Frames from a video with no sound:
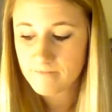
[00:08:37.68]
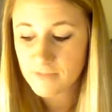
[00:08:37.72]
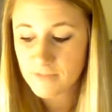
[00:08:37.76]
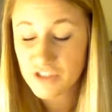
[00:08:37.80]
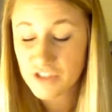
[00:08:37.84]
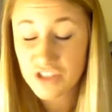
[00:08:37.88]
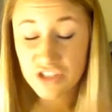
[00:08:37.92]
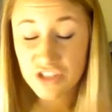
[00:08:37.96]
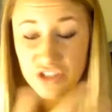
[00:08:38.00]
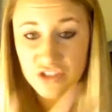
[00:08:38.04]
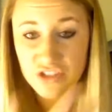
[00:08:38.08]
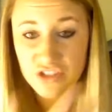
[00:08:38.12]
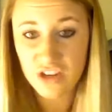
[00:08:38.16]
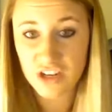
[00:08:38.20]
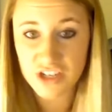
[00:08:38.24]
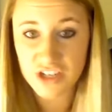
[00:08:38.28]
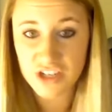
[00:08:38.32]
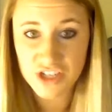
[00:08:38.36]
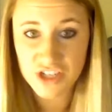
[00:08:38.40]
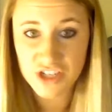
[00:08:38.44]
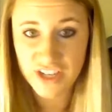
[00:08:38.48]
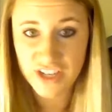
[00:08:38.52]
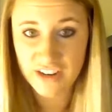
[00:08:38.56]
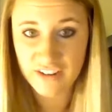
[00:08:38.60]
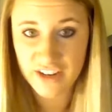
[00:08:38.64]
start
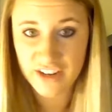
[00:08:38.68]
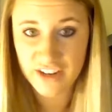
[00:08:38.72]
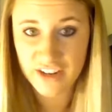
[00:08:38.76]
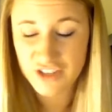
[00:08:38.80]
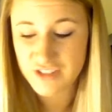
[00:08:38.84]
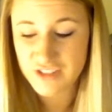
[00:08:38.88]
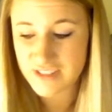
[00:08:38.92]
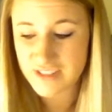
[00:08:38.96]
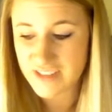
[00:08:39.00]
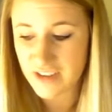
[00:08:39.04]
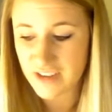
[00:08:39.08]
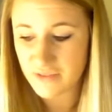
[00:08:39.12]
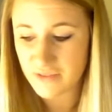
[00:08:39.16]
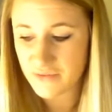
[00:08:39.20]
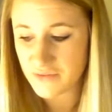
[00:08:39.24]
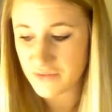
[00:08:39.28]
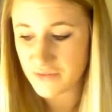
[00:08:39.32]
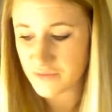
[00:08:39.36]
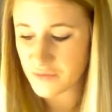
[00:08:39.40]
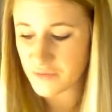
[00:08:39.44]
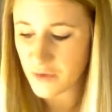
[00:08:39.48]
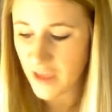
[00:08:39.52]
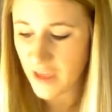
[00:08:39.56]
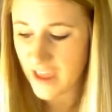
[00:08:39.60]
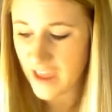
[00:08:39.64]
sharing your stuff.
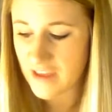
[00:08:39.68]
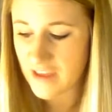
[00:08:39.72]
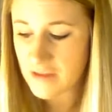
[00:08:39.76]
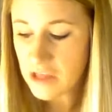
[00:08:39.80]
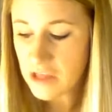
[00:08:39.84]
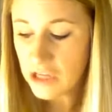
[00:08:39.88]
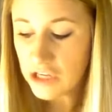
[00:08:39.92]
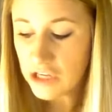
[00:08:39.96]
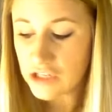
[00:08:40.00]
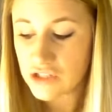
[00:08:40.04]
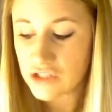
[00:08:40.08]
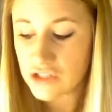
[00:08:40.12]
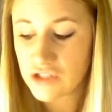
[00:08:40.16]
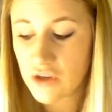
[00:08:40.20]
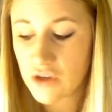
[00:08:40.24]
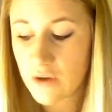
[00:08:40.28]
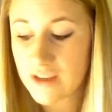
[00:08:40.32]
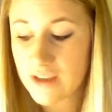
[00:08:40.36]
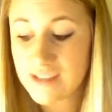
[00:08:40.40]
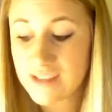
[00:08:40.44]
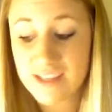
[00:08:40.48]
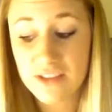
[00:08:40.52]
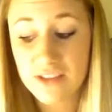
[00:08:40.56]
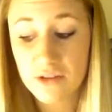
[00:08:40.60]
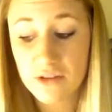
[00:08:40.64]
Okay, so I
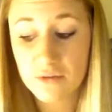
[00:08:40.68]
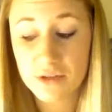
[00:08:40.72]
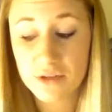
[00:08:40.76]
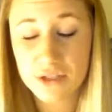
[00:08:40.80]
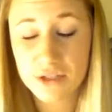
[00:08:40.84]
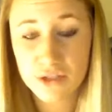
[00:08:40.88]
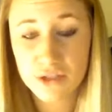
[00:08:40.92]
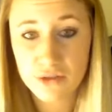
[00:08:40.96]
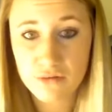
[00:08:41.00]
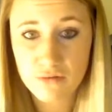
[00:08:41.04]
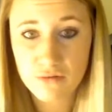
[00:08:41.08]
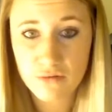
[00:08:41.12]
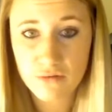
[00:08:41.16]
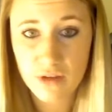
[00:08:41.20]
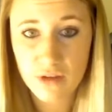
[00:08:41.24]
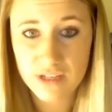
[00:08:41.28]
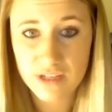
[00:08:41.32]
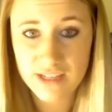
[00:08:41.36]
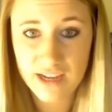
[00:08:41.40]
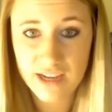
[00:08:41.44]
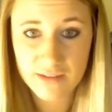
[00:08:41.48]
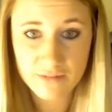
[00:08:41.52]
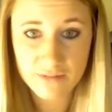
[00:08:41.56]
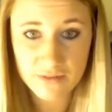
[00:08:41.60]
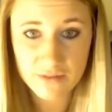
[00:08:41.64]
said there were 2
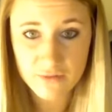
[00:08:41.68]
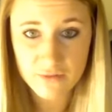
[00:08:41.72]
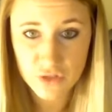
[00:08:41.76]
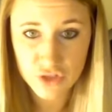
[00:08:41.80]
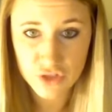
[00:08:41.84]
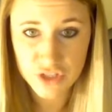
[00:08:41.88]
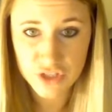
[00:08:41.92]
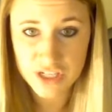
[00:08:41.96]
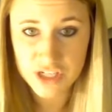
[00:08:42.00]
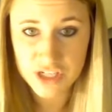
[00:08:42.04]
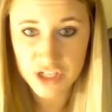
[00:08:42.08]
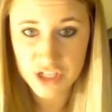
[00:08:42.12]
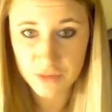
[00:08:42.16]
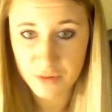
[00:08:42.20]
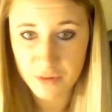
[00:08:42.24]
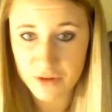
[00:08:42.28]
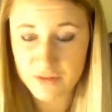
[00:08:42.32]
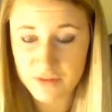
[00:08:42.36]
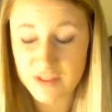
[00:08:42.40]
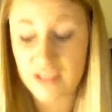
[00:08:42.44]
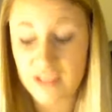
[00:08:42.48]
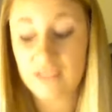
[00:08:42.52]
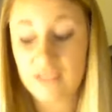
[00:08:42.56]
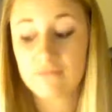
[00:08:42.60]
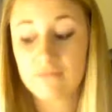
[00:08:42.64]
types of strategic
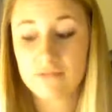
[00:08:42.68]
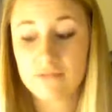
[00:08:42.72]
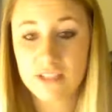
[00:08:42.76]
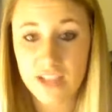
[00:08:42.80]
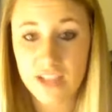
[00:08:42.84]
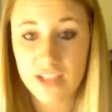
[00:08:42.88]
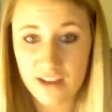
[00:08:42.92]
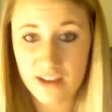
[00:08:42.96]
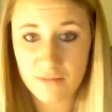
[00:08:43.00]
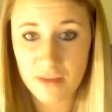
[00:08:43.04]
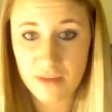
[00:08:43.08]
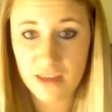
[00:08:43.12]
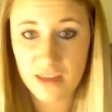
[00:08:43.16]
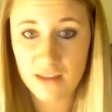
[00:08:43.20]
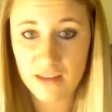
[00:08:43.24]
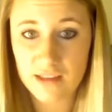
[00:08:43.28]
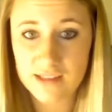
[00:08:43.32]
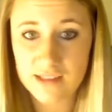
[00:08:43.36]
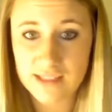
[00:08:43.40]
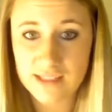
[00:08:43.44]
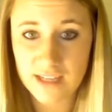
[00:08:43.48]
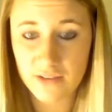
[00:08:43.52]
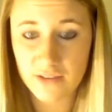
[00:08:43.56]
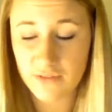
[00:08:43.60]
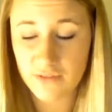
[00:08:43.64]
posting. Timing
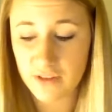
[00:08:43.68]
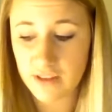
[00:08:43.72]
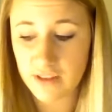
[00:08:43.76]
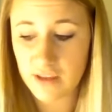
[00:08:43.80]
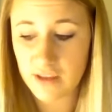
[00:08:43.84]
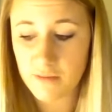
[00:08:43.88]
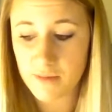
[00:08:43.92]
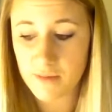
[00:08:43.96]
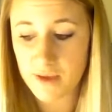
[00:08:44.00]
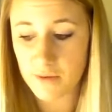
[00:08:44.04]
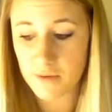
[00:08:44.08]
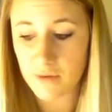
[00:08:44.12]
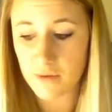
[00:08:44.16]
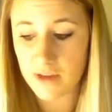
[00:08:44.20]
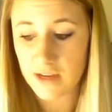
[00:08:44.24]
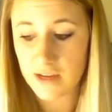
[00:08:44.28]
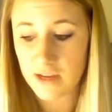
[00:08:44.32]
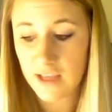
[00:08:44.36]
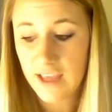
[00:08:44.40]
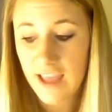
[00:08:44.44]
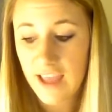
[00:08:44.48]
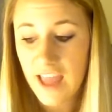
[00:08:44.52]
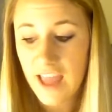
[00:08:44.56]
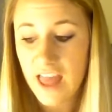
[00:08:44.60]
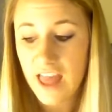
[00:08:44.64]
is definitely a big one,
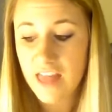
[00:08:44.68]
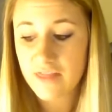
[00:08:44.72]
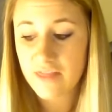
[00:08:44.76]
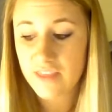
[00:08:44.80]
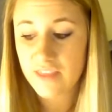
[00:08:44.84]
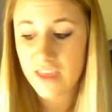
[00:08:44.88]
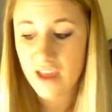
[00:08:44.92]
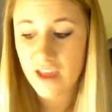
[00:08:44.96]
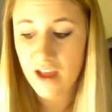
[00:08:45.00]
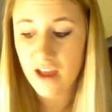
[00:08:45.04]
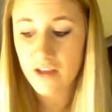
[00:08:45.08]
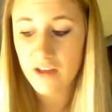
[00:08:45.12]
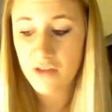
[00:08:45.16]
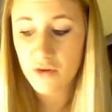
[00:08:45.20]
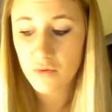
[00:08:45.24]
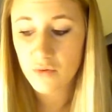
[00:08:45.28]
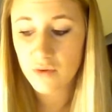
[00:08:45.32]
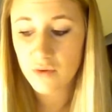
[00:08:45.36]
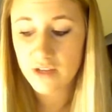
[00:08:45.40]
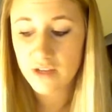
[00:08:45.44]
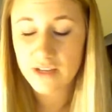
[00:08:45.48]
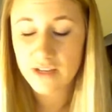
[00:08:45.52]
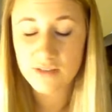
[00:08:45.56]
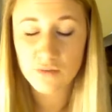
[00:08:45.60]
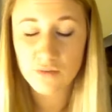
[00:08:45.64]
and the other
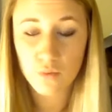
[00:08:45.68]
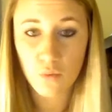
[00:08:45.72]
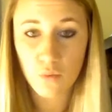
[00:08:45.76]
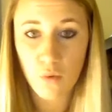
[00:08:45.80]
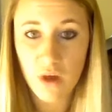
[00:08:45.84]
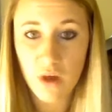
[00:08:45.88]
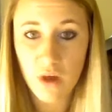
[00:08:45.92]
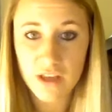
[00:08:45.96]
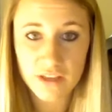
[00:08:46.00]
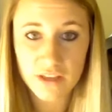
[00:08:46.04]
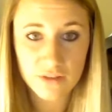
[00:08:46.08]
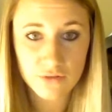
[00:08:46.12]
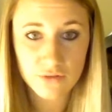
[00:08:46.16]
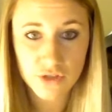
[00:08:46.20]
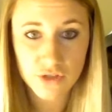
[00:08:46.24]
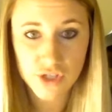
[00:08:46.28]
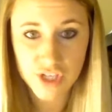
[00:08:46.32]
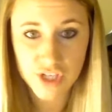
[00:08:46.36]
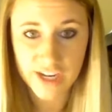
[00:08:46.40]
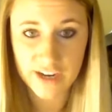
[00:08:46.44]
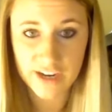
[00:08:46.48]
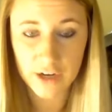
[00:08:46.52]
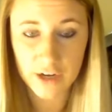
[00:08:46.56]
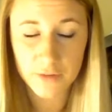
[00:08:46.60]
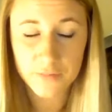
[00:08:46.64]
one is what you
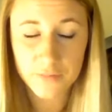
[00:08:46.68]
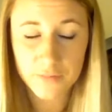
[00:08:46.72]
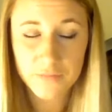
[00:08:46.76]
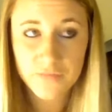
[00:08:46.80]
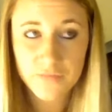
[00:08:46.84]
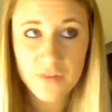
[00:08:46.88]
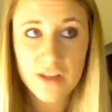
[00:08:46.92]
share.